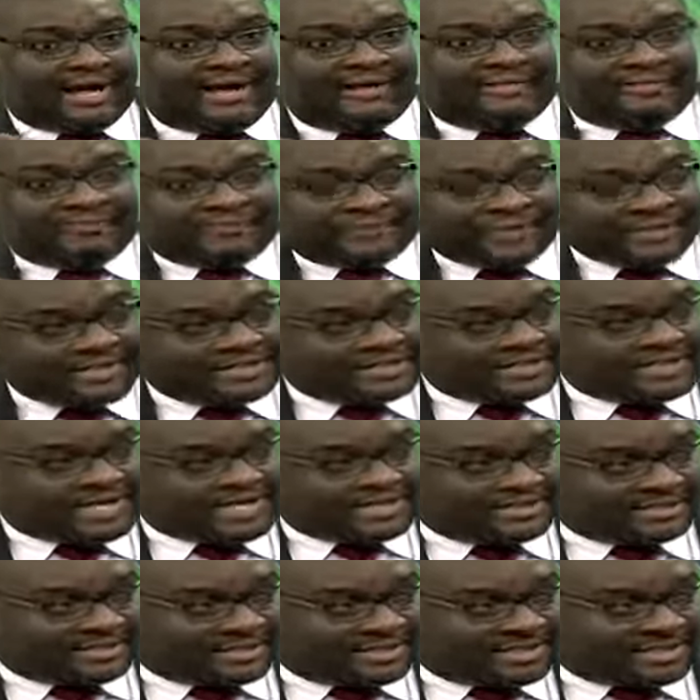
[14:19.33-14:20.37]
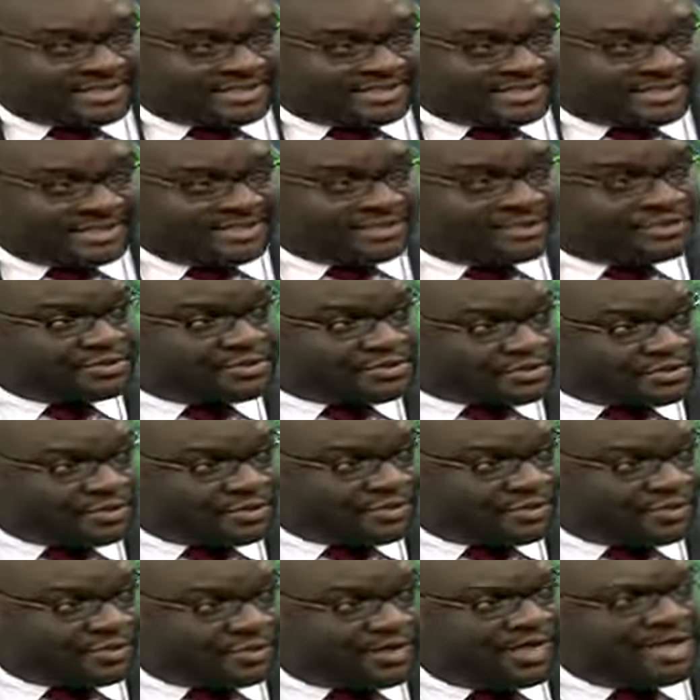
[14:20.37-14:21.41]
first-class students in
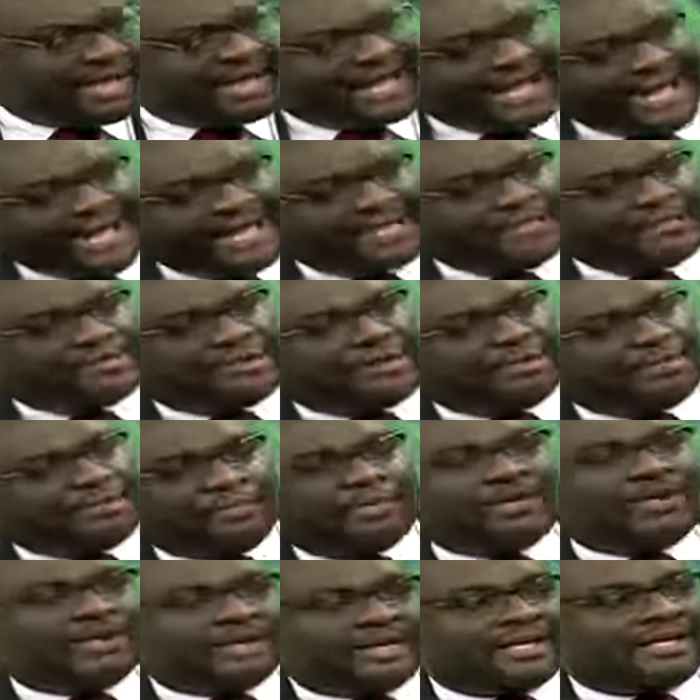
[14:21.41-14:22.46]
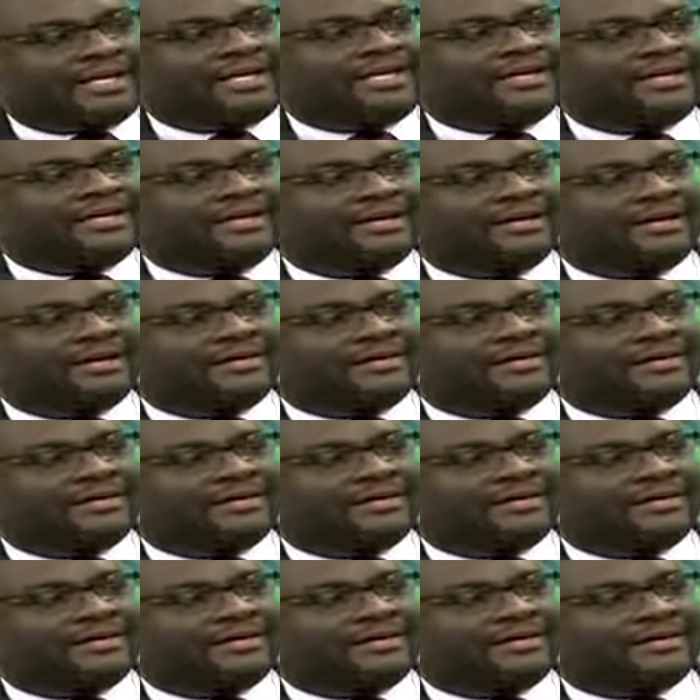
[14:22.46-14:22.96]
school end up working